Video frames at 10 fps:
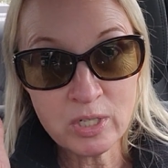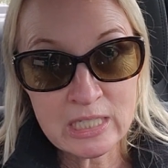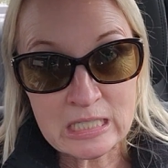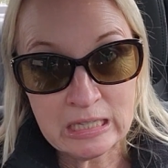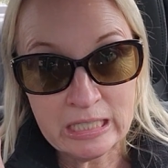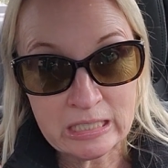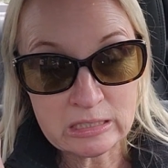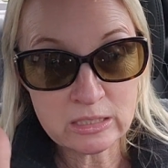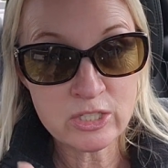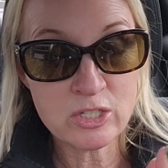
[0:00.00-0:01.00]
It's
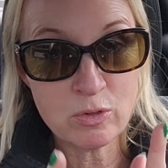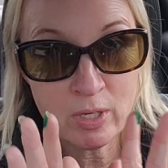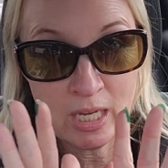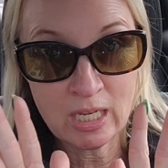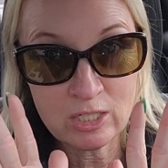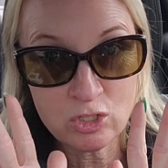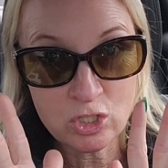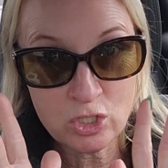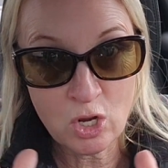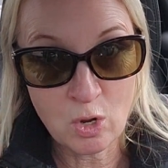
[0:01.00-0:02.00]
little, so you can't
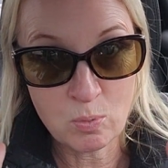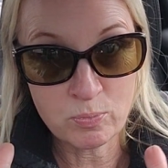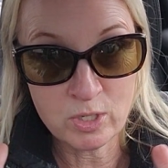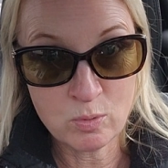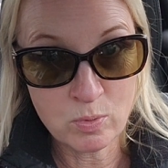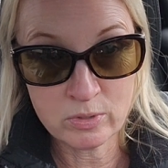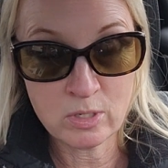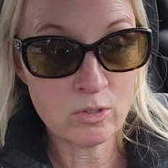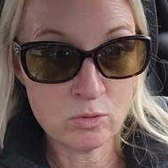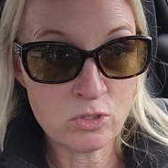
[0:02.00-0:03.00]
just hope that you won't.
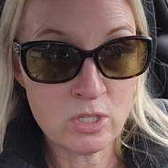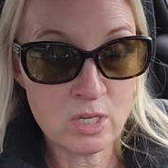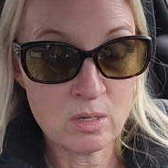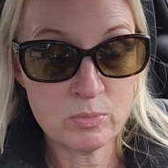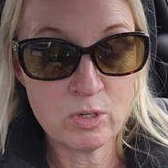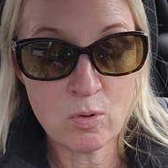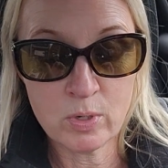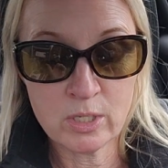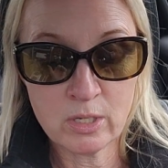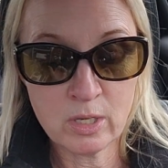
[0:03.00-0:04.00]
Now you'll see them. You go
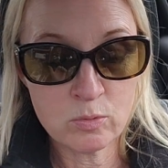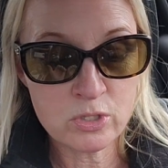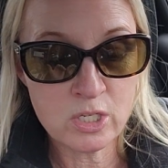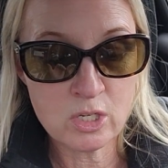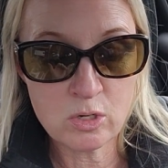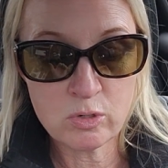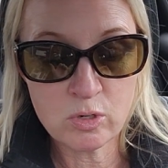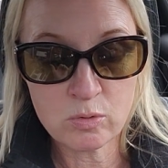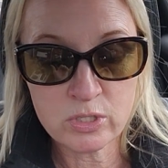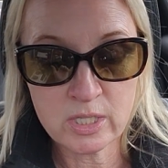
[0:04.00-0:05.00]
in there, they're gonna see you. You're
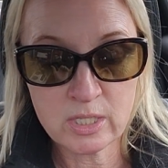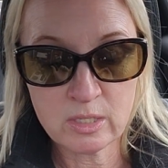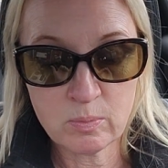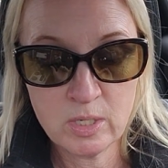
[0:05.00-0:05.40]
gonna see them.